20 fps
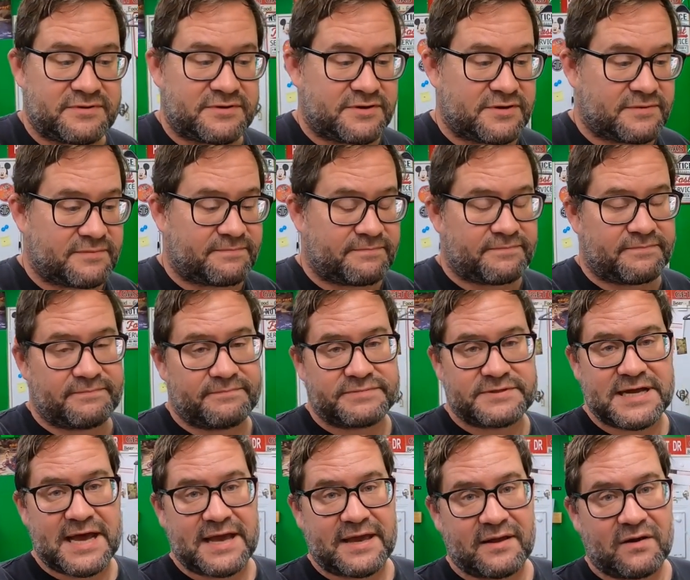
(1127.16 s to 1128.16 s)
you're
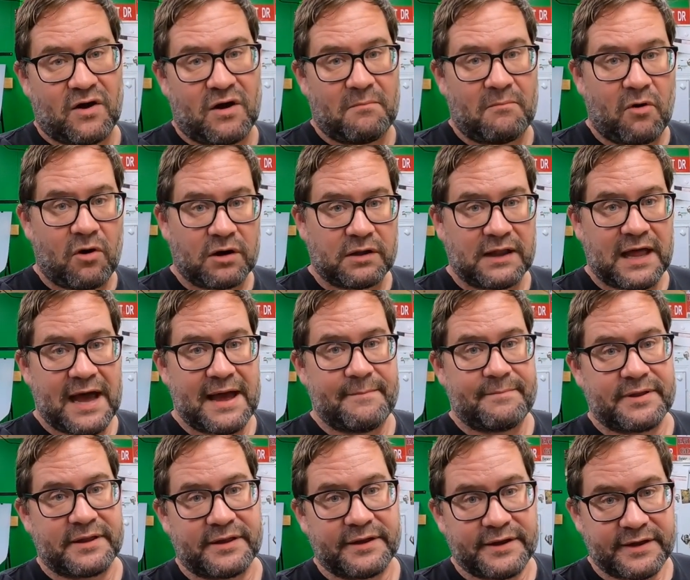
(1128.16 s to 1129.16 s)
taking on more
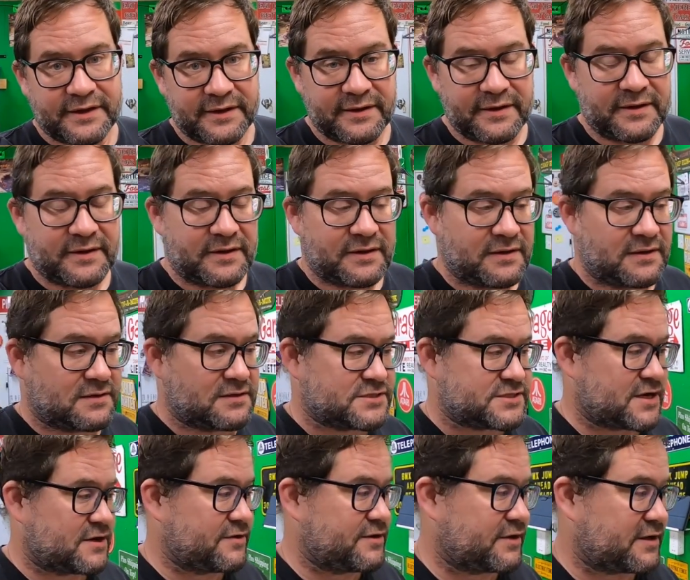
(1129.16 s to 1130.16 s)
liability.
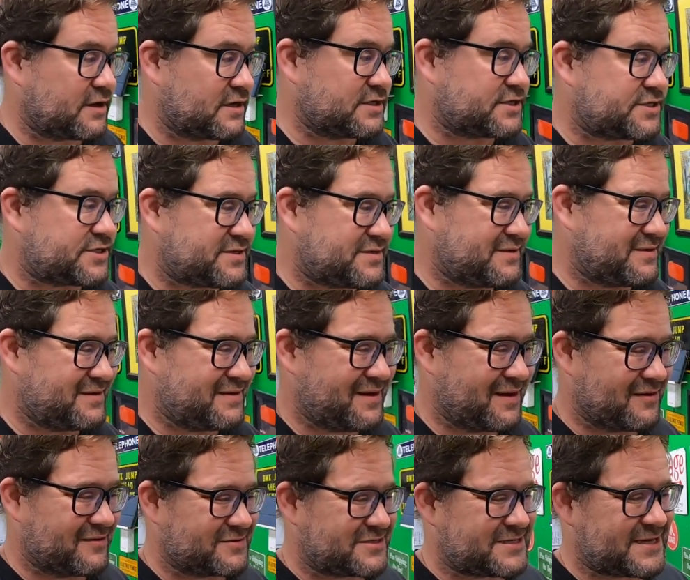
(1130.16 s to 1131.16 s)
So you're gonna, you
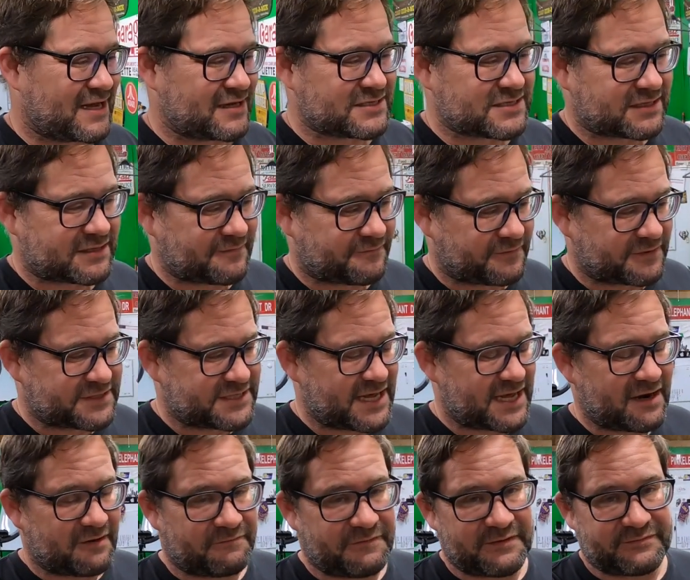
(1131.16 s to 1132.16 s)
know, sell something for
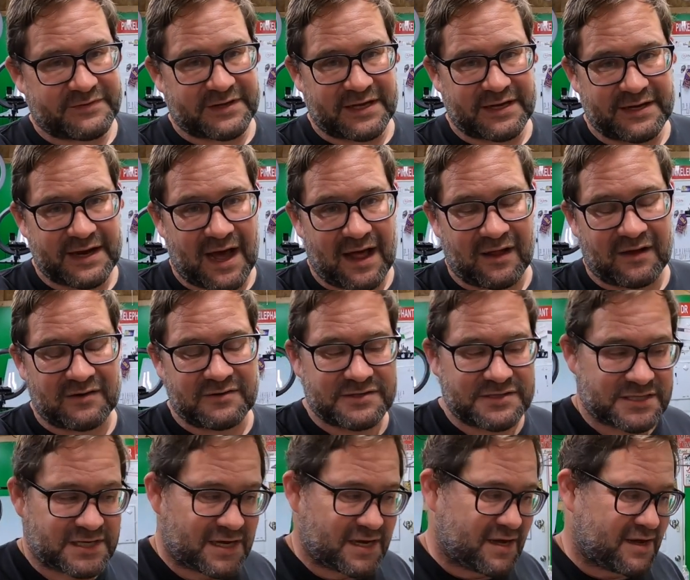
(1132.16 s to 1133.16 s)
10 or
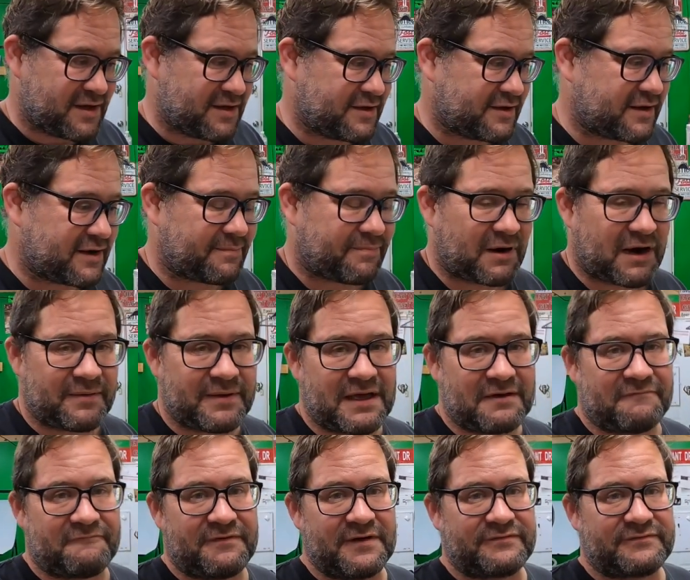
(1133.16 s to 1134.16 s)
$15. You're gonna probably
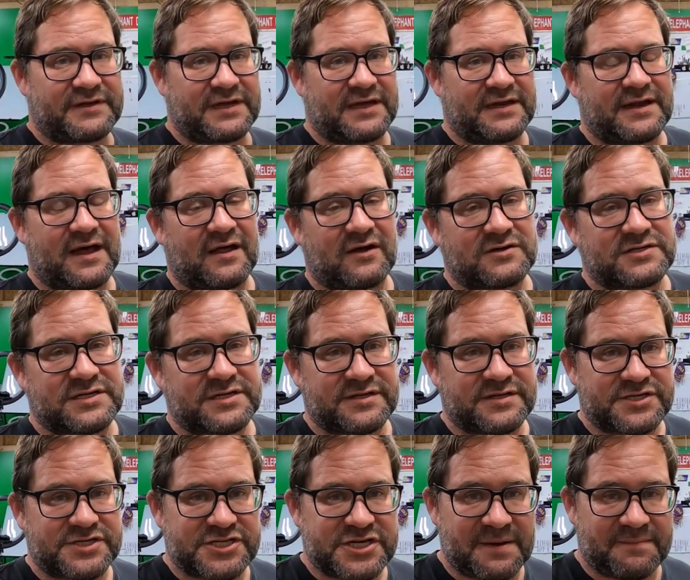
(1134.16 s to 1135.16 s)
have $15 into
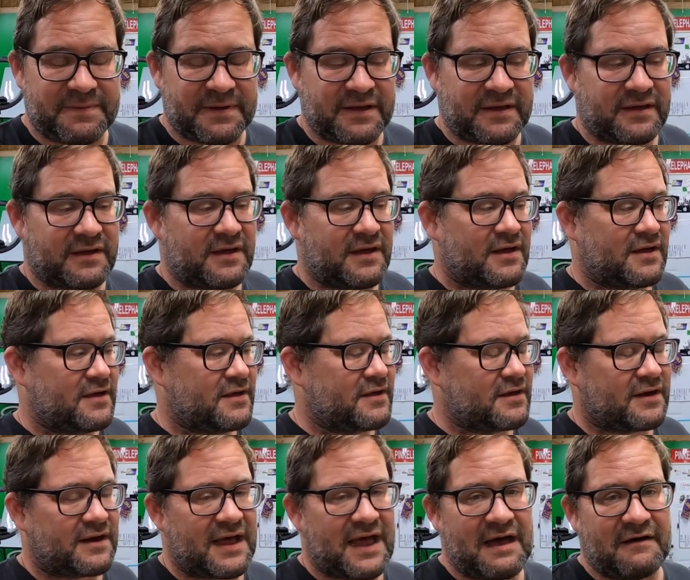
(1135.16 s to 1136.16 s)
the shipping. You're
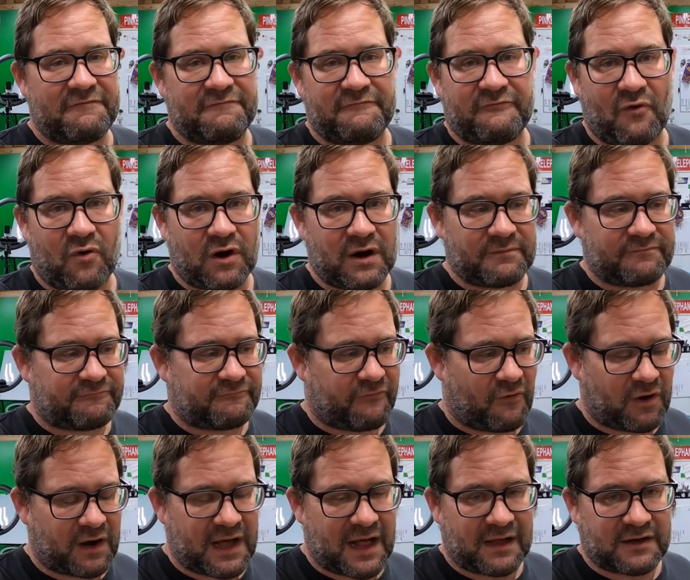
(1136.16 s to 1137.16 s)
gonna have four,
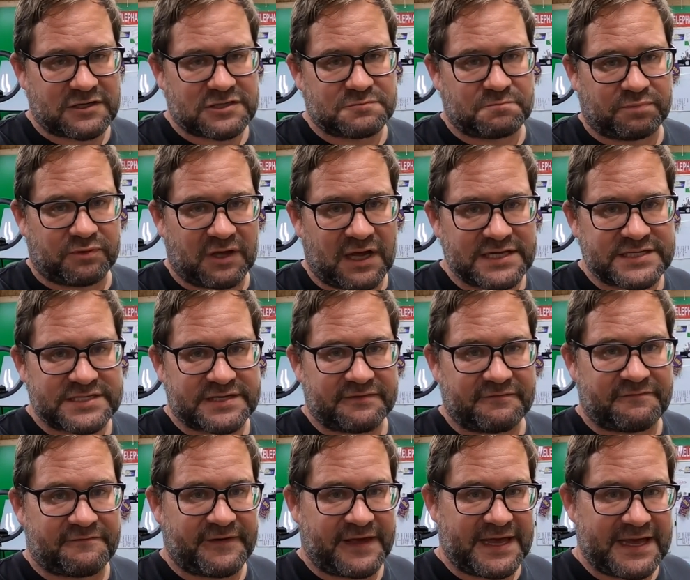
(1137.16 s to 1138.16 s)
$4 plus in
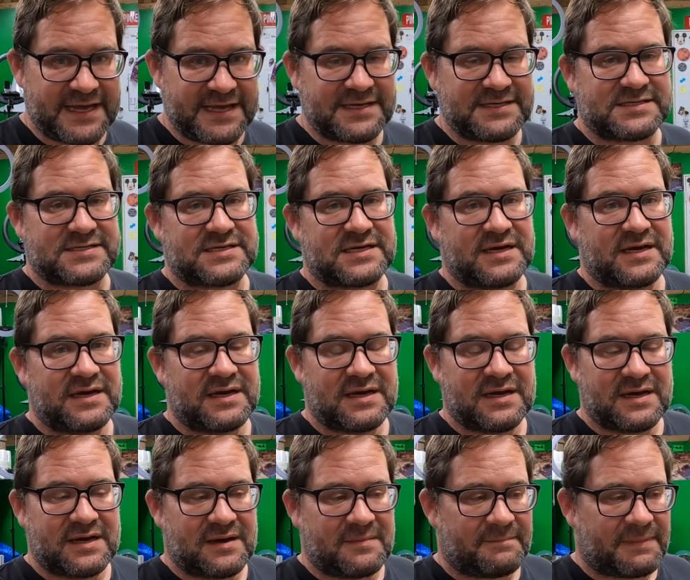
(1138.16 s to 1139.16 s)
fees.
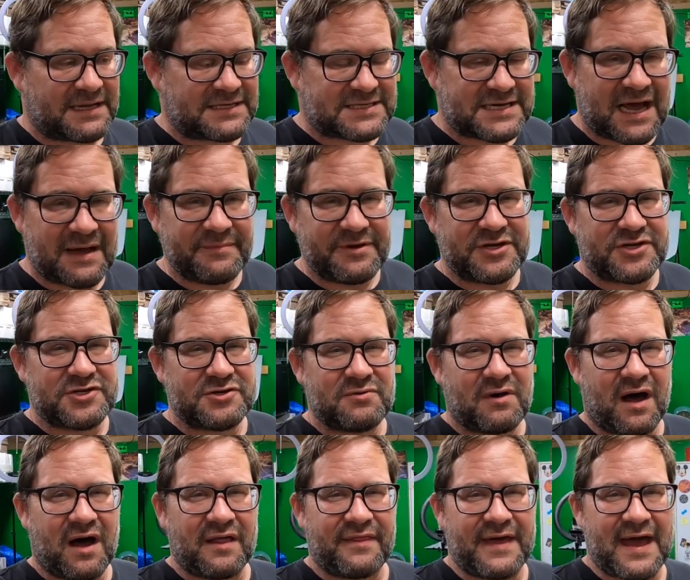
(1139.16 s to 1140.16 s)
By the time you do
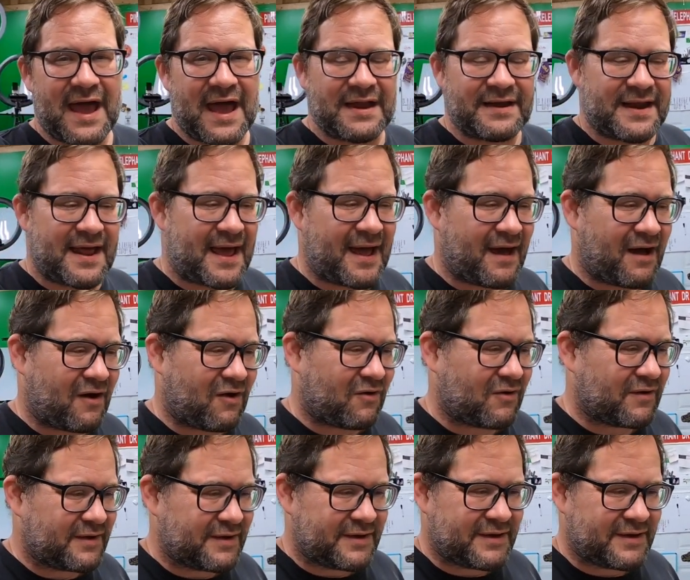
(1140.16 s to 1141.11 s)
all that, now,